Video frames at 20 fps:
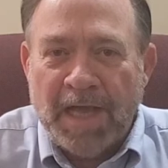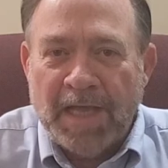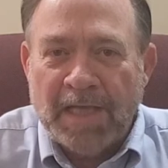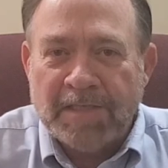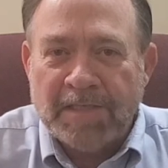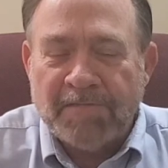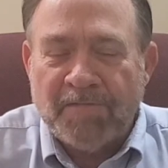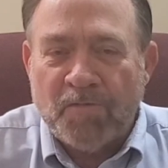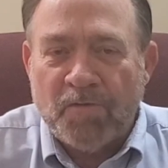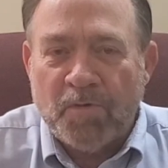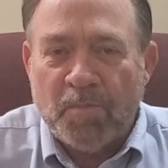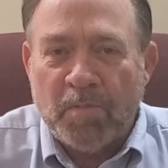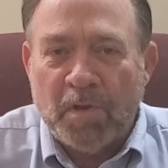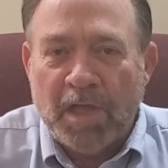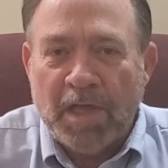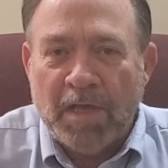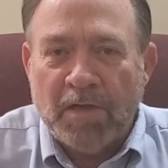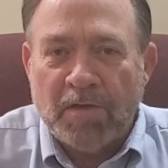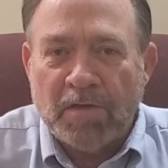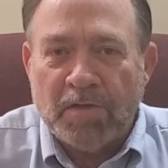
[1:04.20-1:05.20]
asked for a
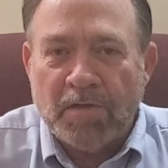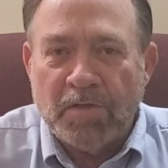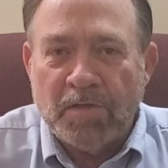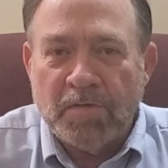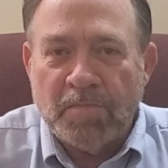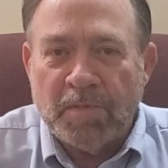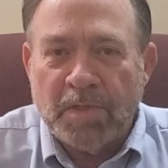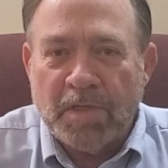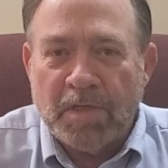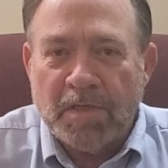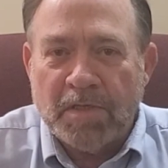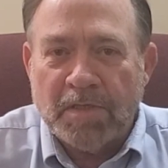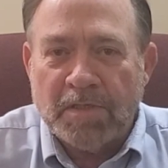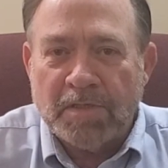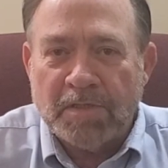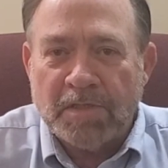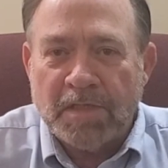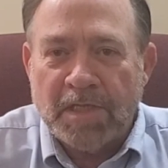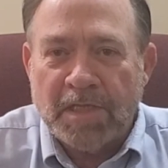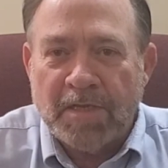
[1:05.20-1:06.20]
platter too
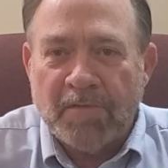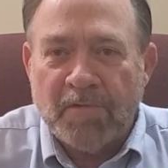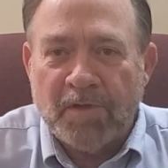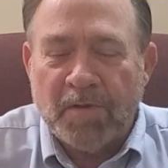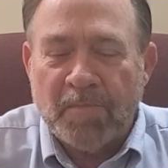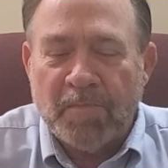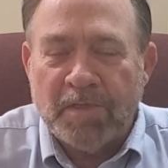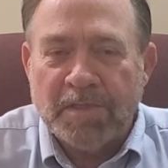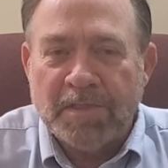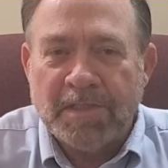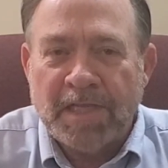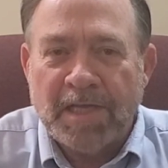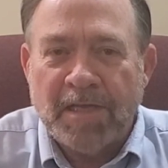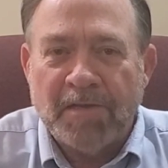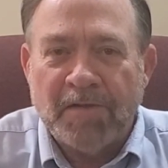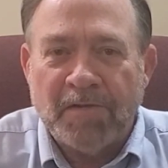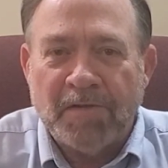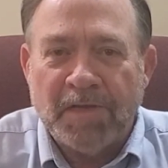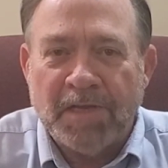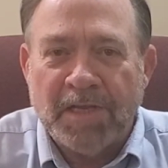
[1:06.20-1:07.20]
because I didn't want to miss out
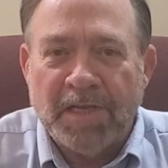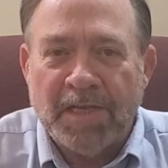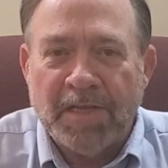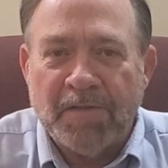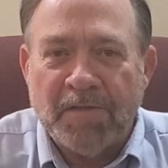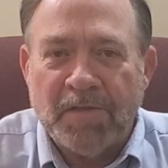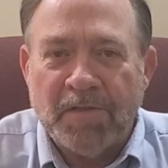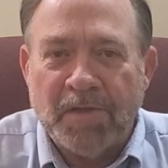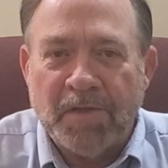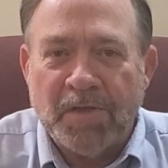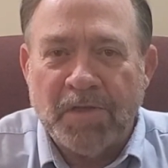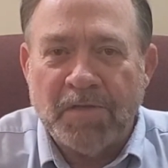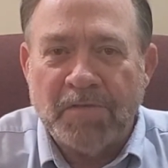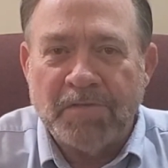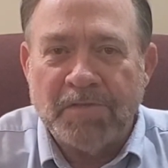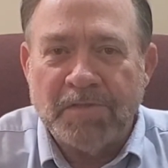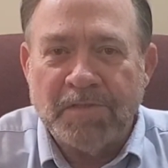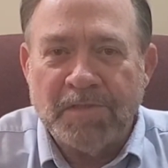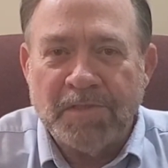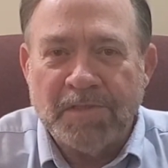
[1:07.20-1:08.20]
on any of the good
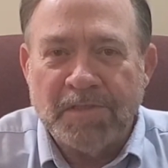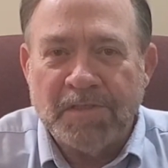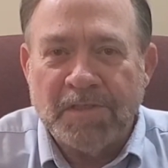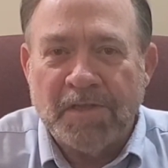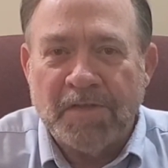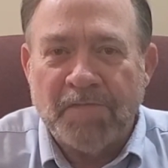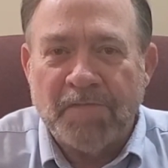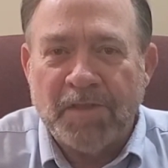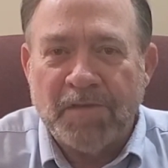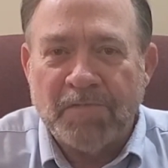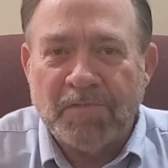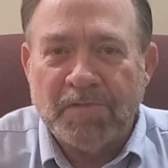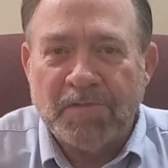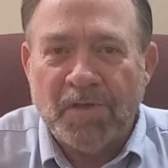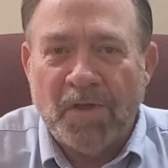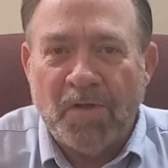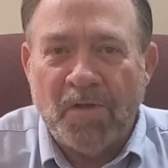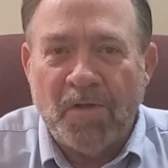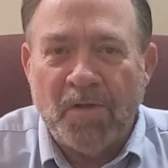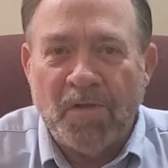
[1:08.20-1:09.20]
stuff that was
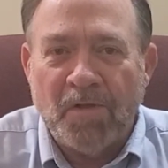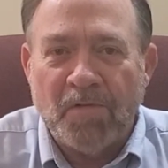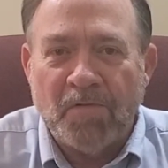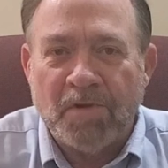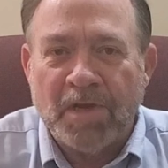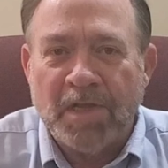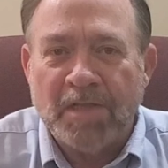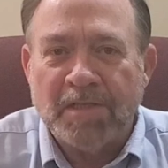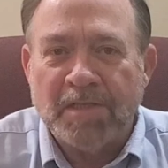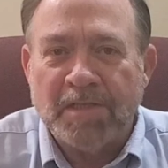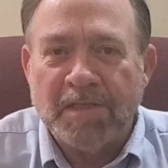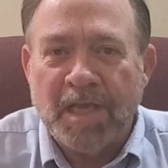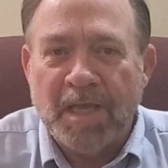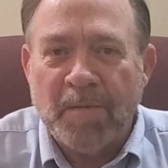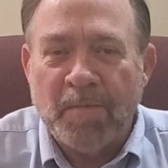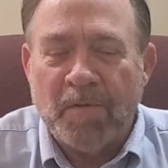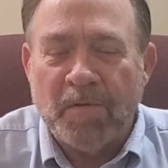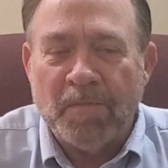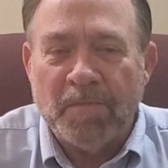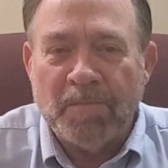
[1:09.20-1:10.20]
all around the
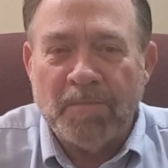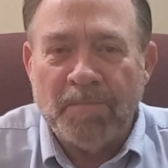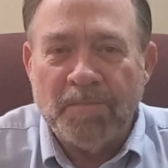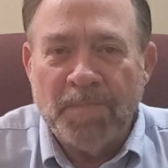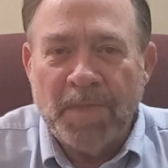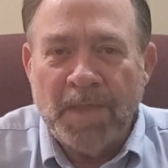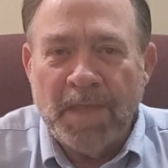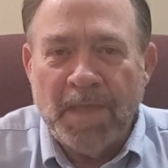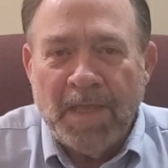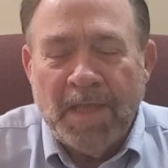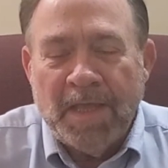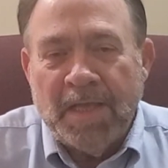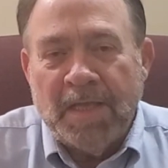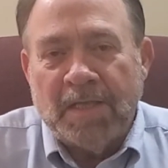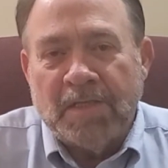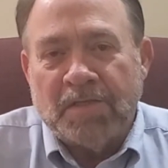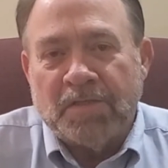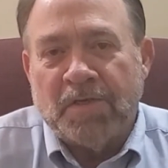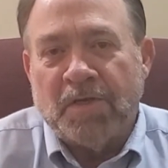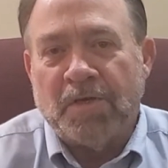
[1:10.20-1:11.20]
table.
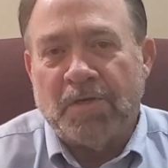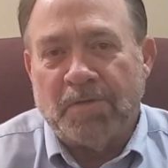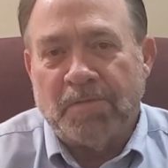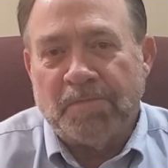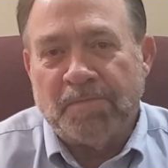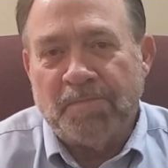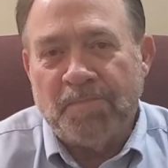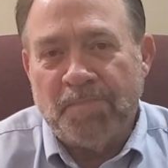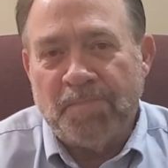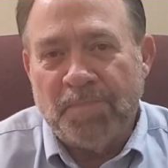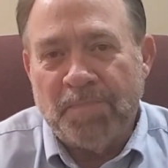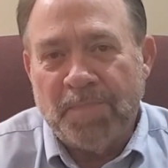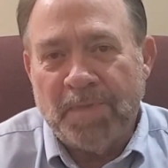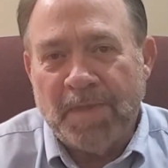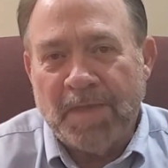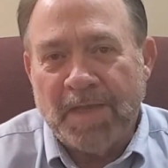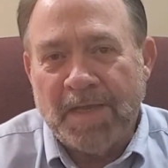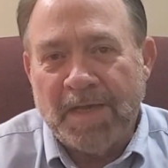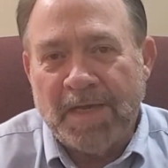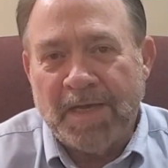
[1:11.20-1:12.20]
So
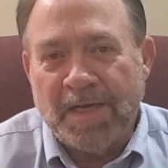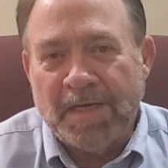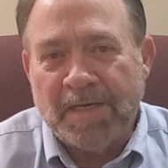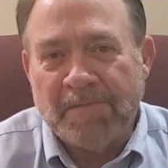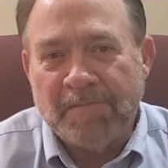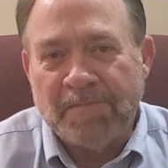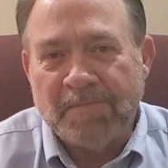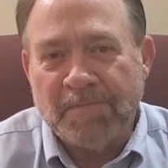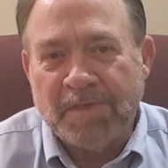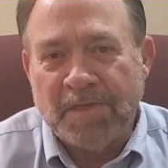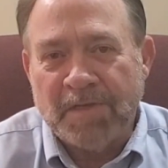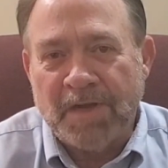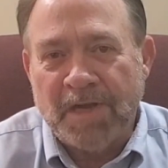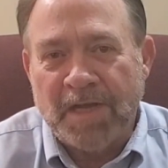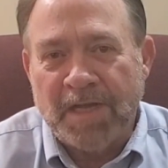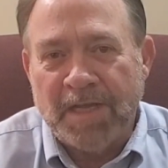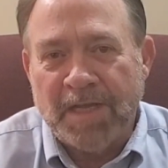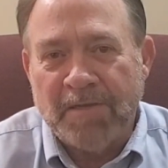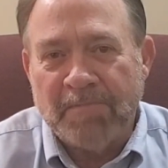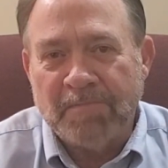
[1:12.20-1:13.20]
here
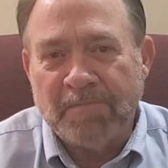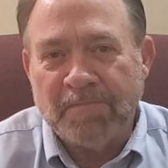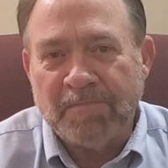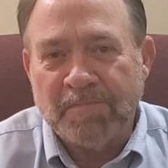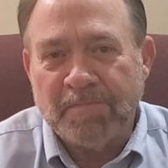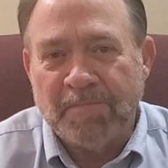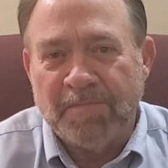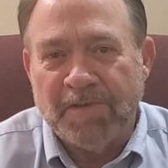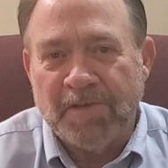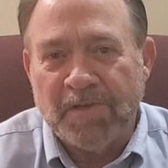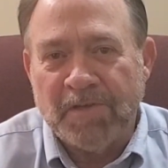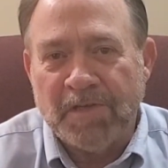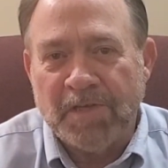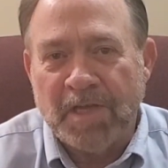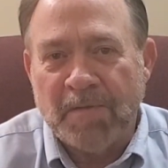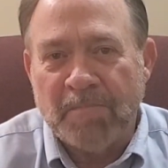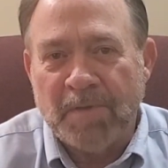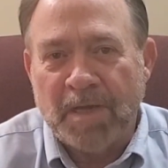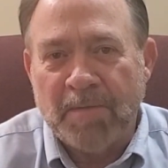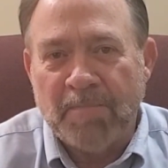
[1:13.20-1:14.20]
I am filling
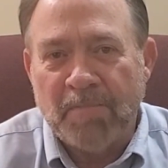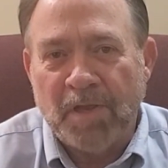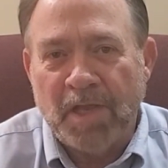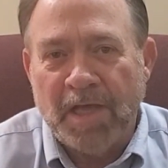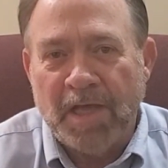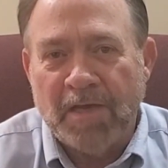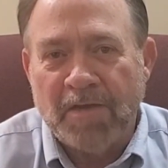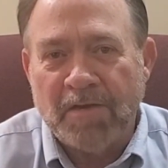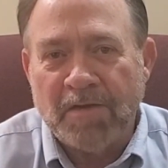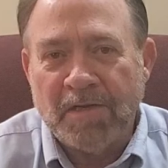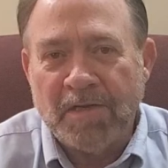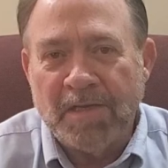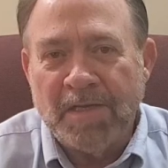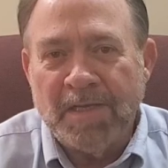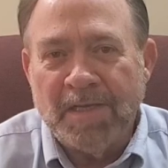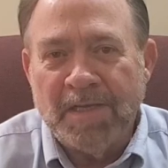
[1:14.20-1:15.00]
up my platter,